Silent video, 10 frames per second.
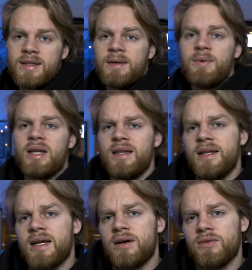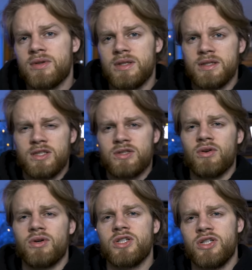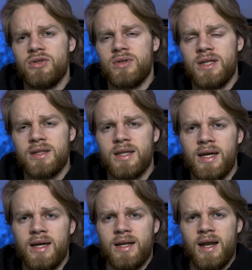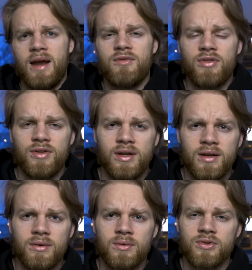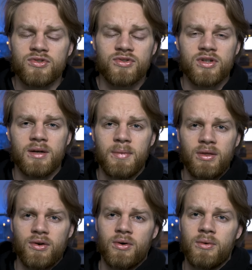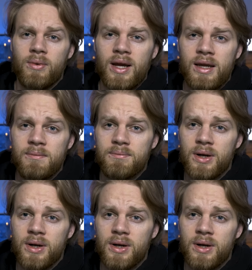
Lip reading: They've been cleaning out this storage unit and everything was gonna be thrown away,